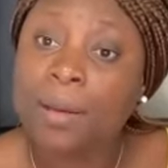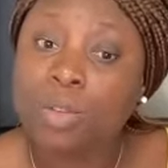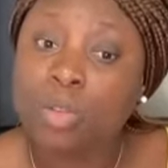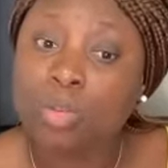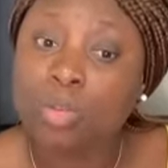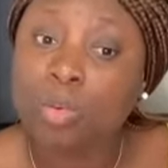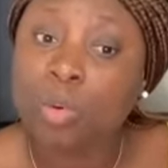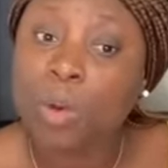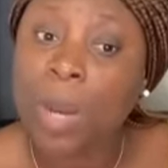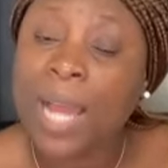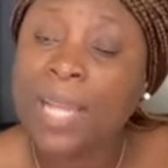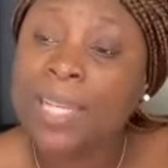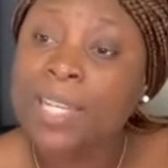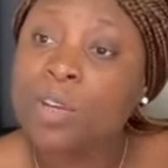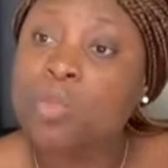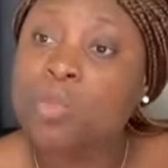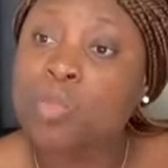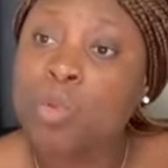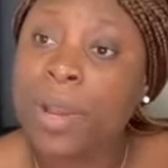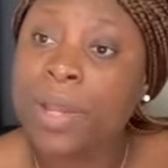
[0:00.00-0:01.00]
you know,
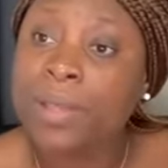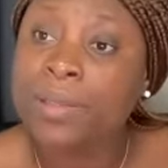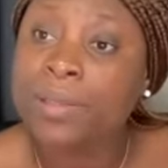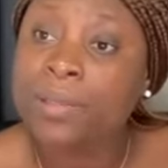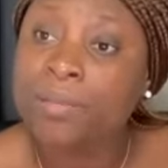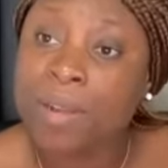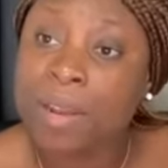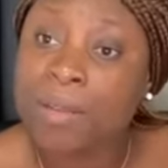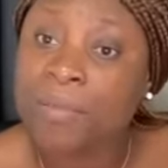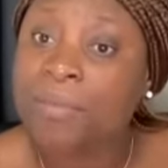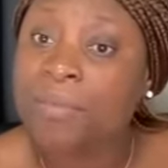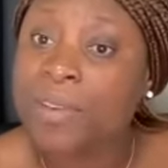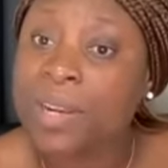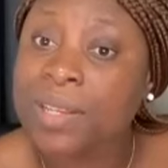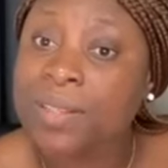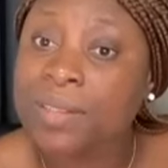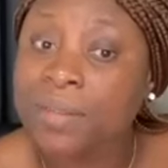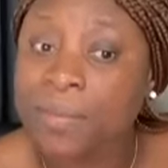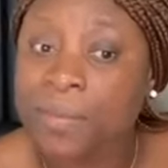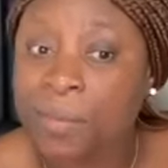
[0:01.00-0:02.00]
adequate
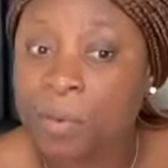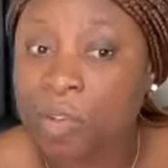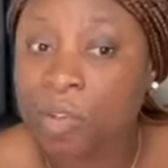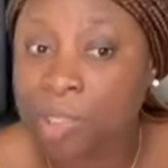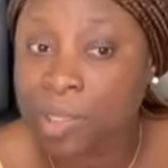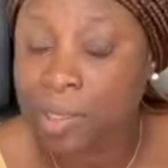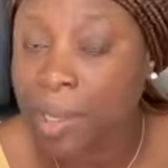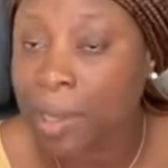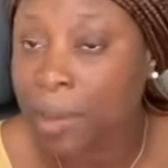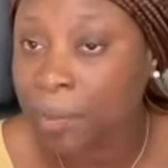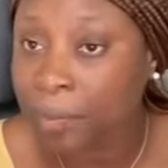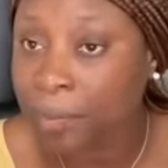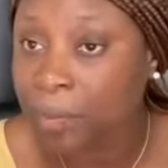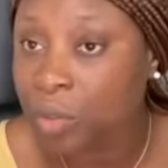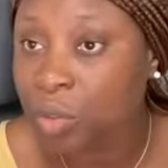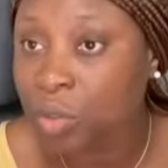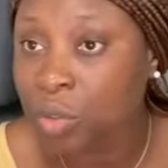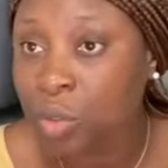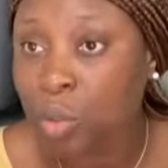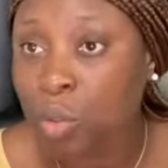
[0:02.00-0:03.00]
reference for them.
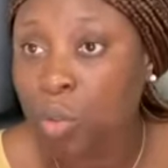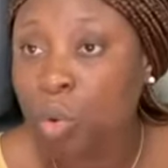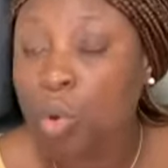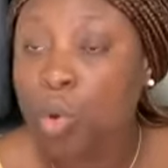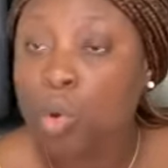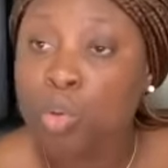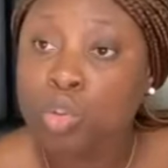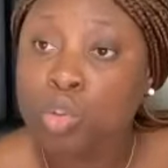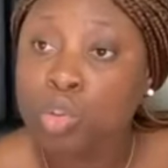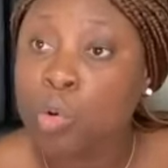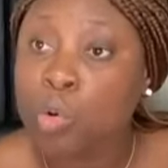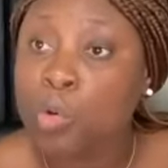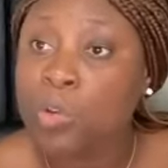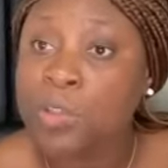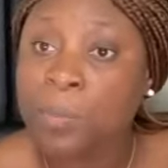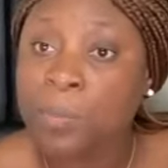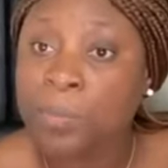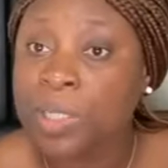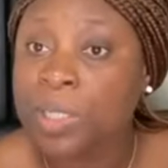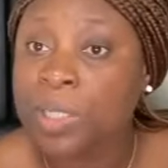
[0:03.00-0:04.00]
You know,
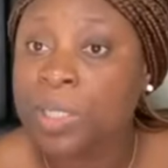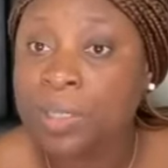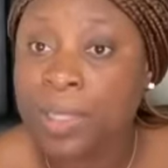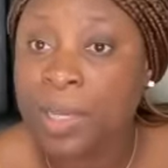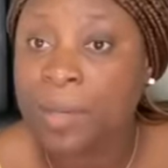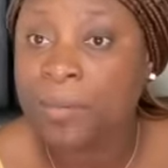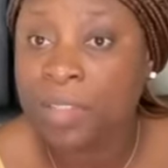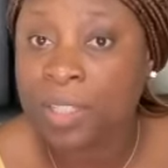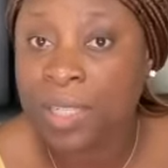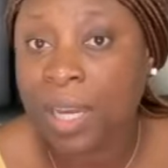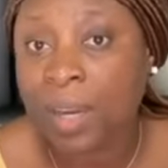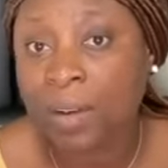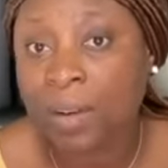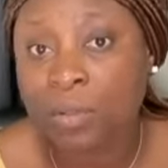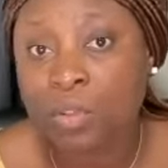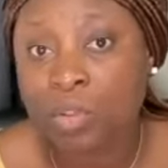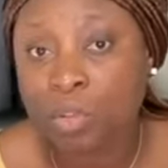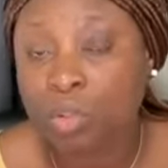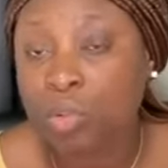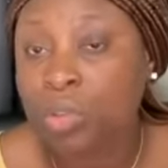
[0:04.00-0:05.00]
don't bring them
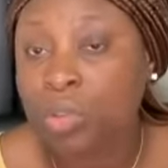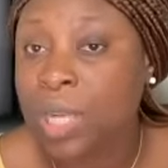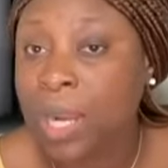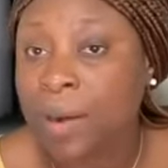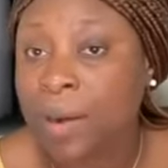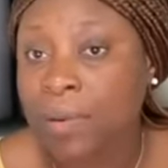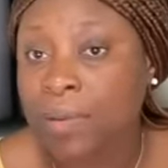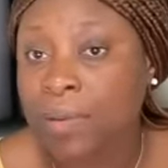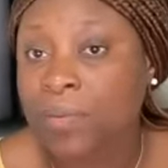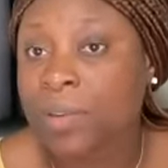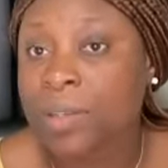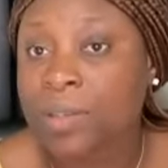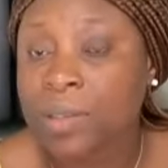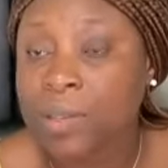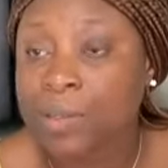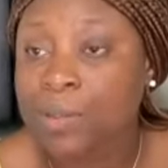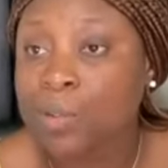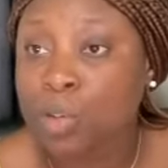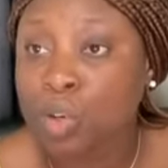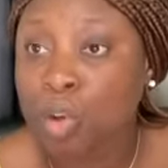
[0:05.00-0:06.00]
down through that
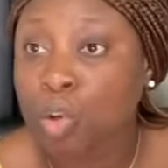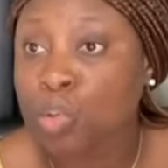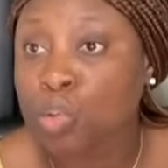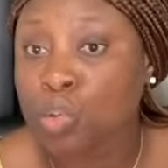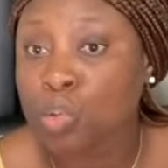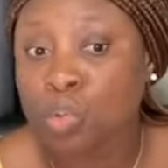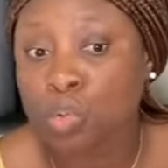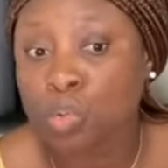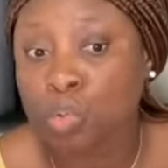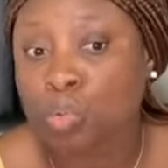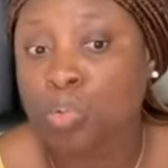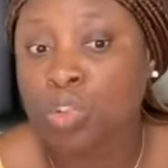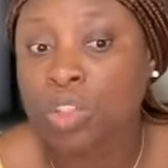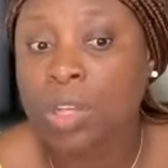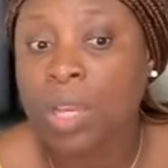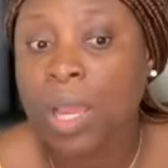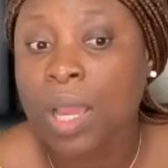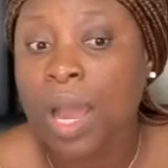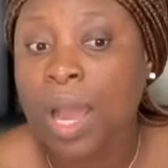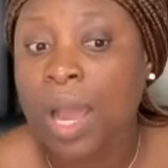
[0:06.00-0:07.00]
reference. It's not good.
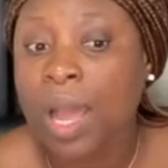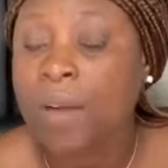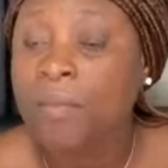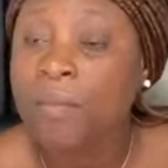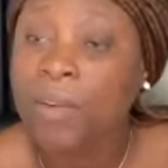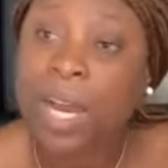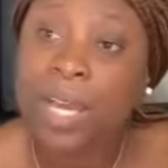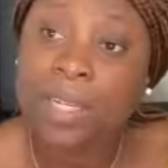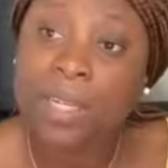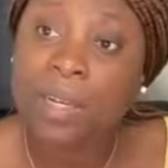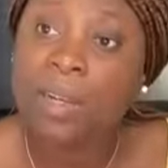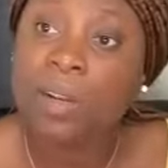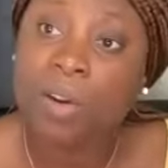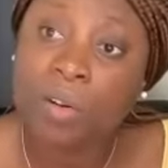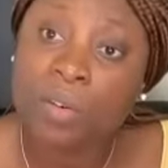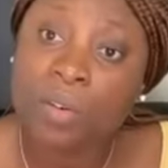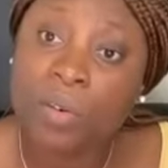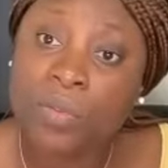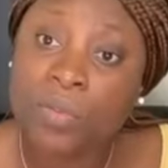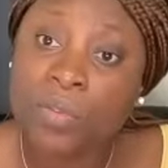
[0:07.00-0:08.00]
I have had a
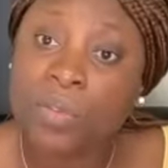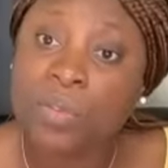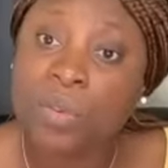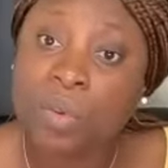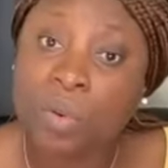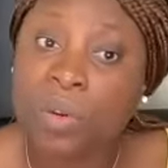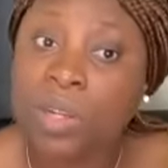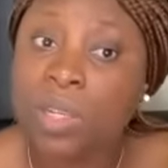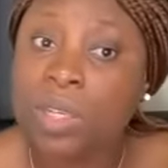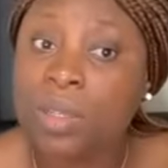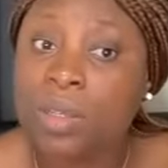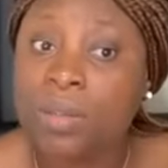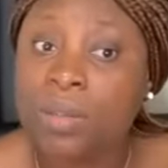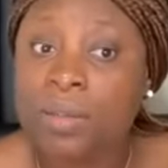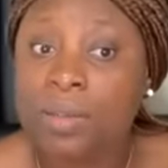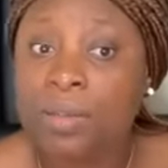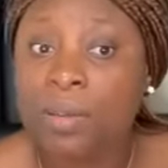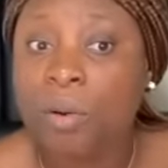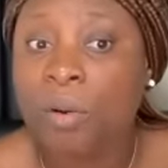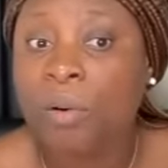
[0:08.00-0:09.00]
lot of
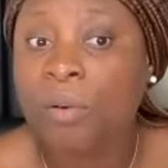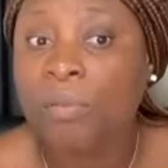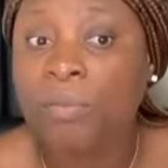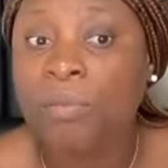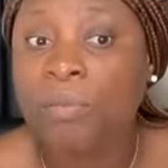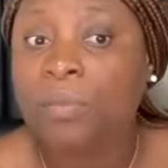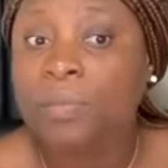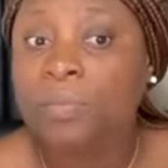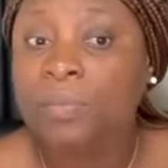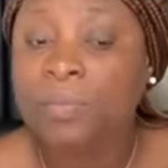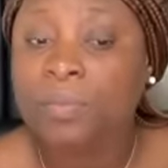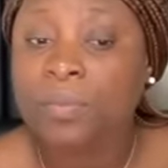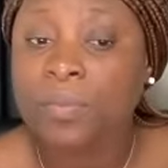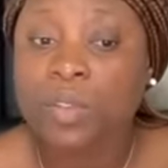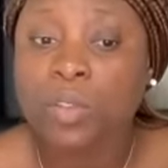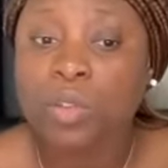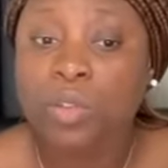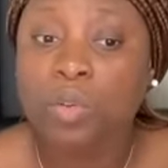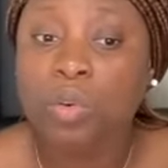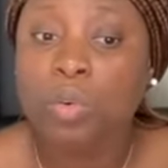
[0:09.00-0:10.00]
stories of,
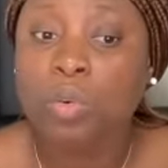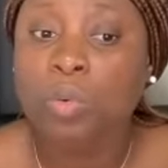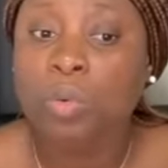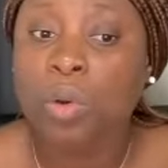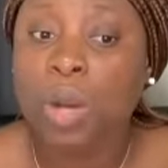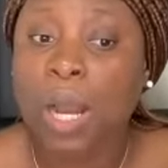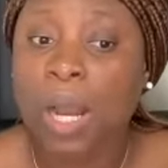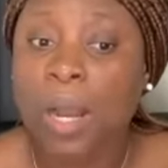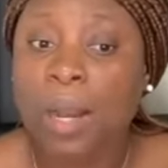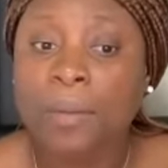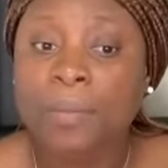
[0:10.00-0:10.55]
you know,